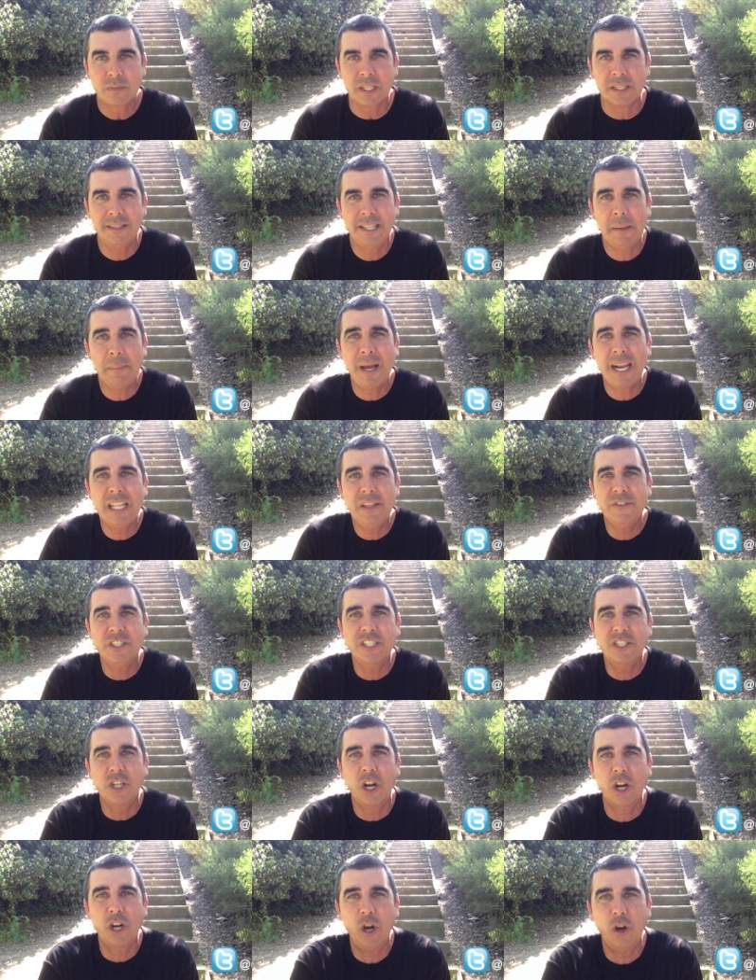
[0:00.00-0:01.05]
they might even
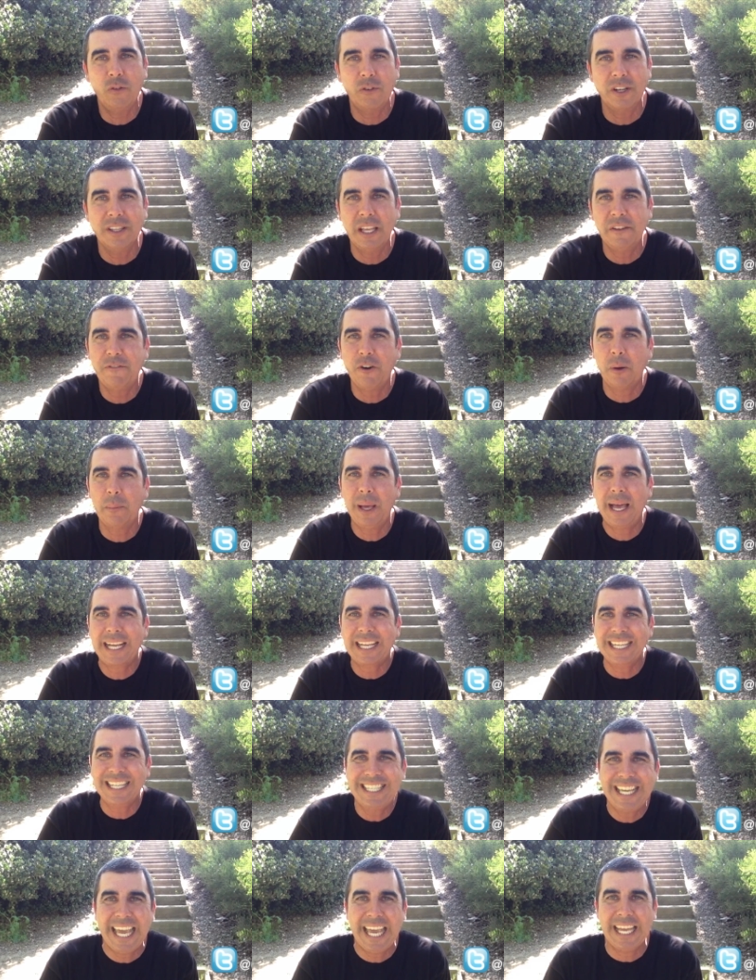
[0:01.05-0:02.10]
start over and they fall back
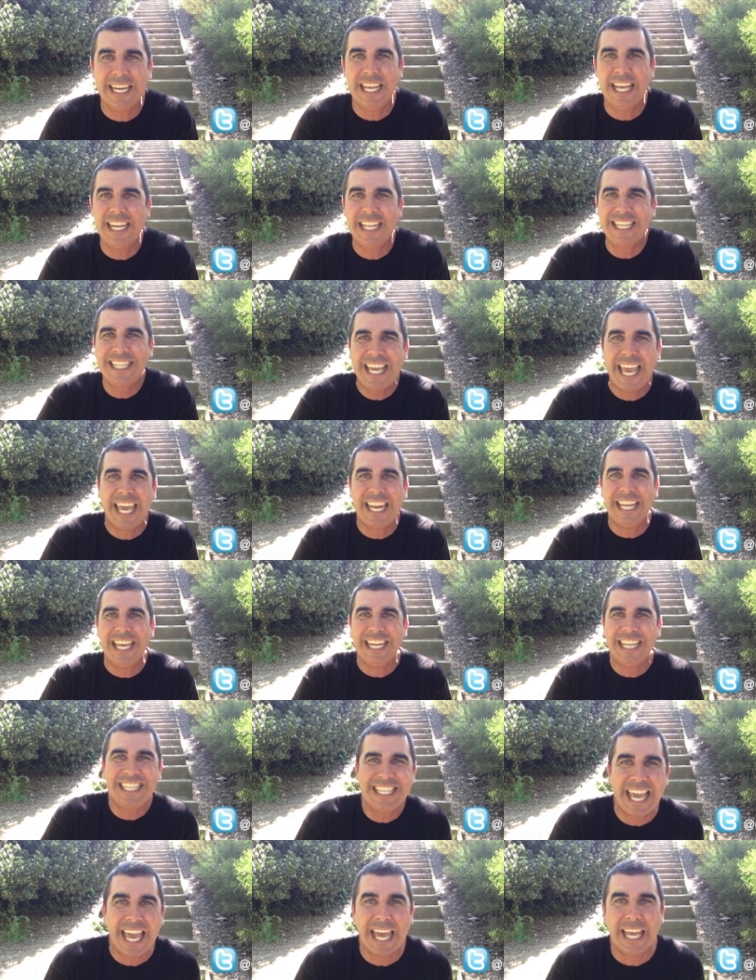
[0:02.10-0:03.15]
again and again and
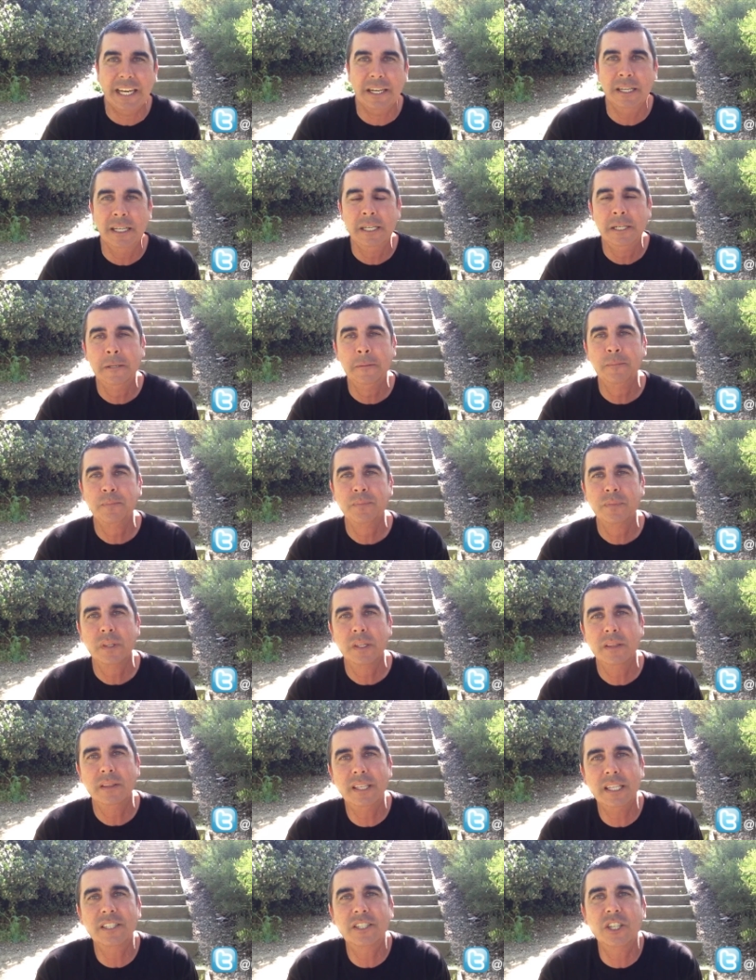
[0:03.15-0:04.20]
again.
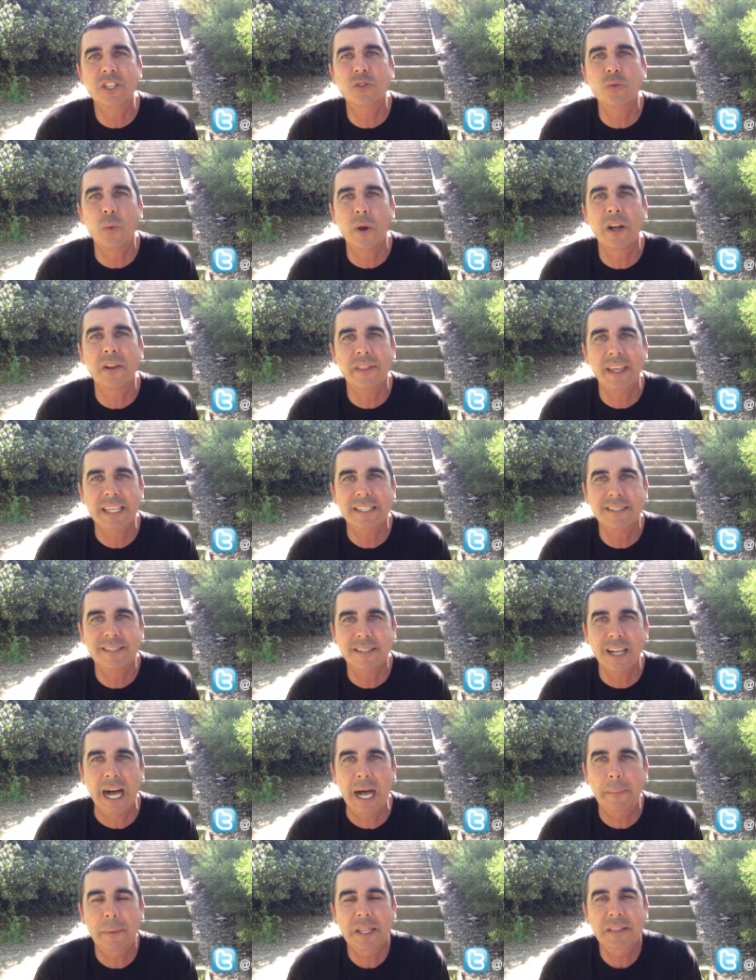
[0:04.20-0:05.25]
This is where they
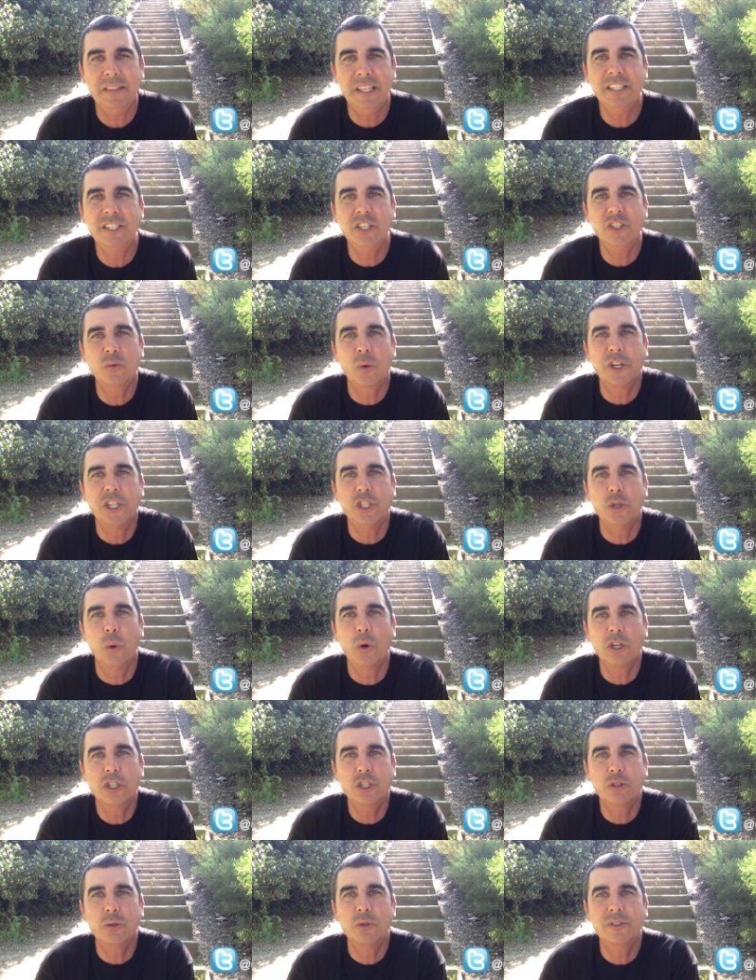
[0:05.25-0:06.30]
stop. And this is where
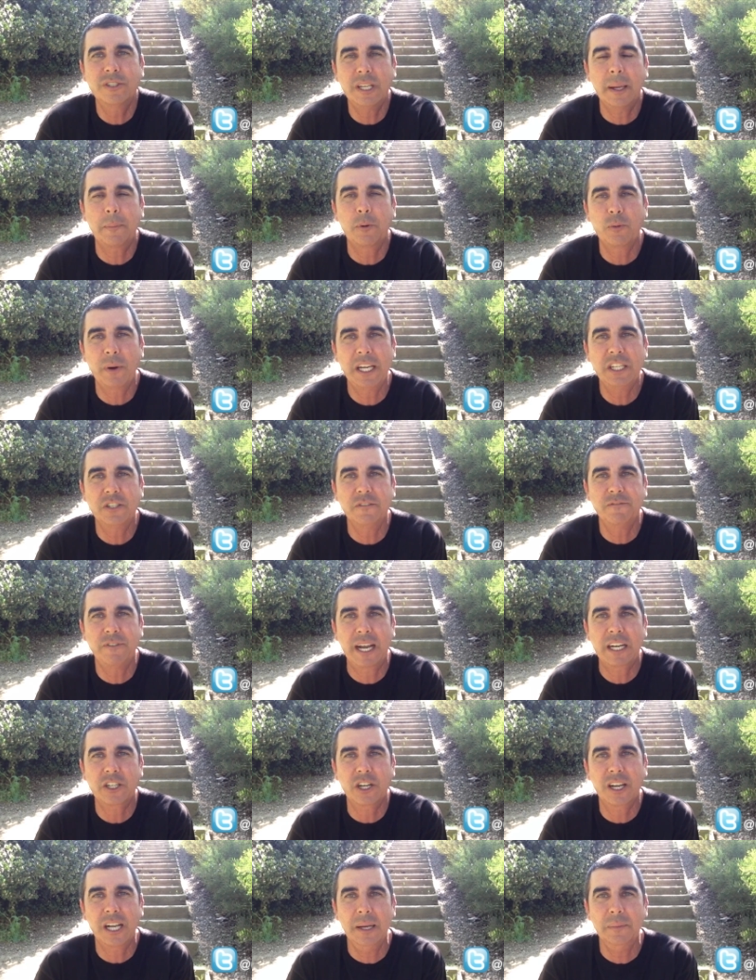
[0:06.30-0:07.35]
your true separation
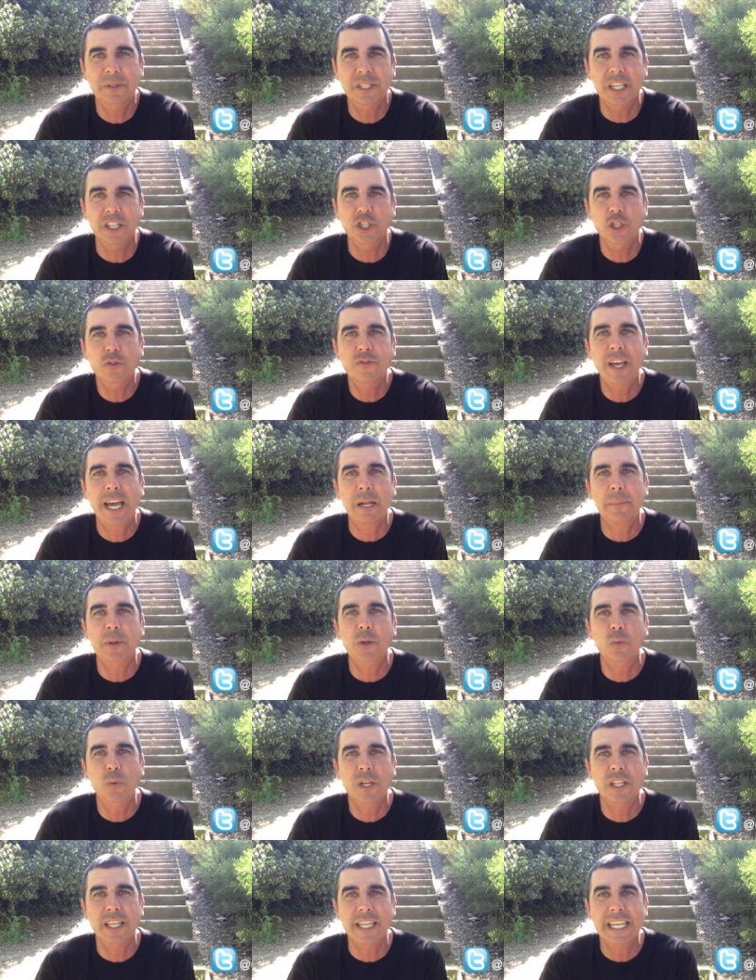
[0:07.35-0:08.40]
factor comes in. You've got to be
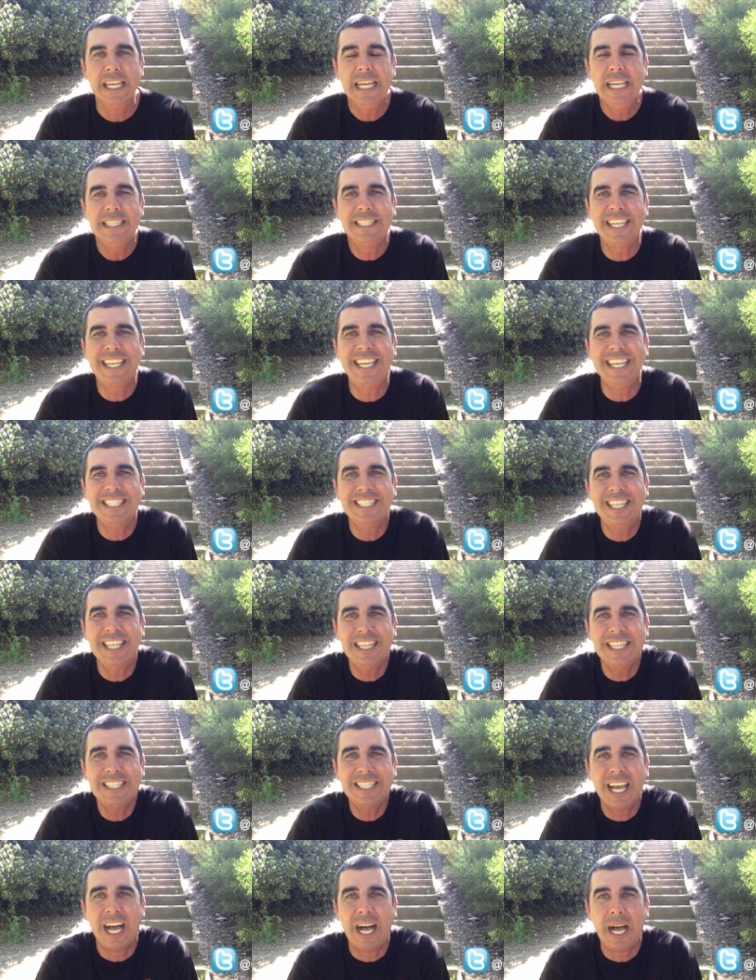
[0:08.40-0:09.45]
willing to get to
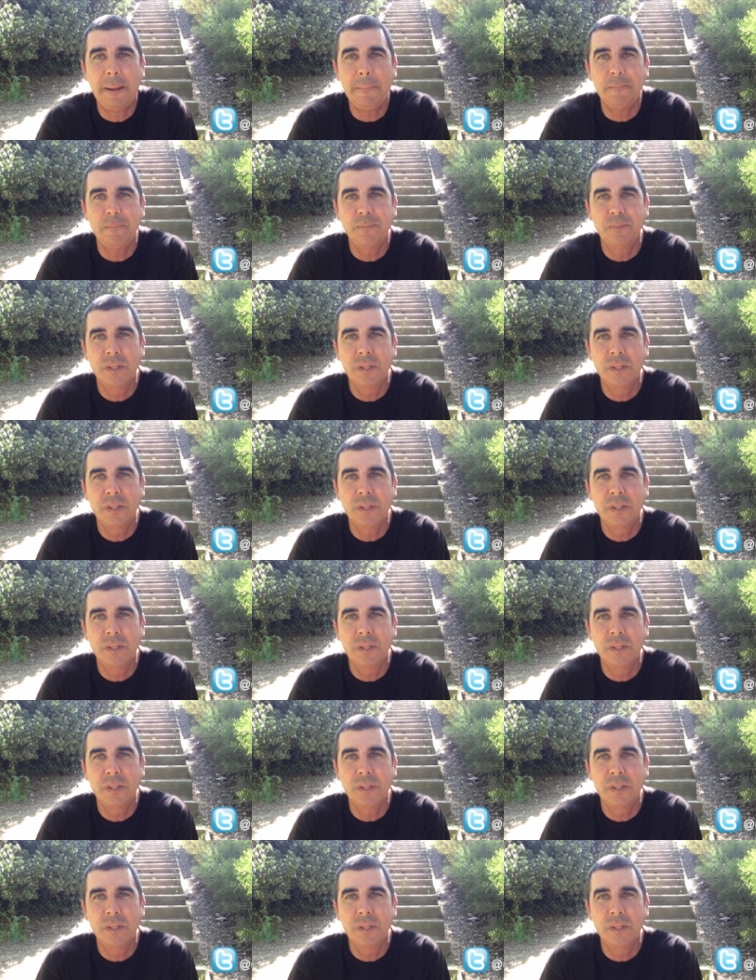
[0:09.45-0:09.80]
the top,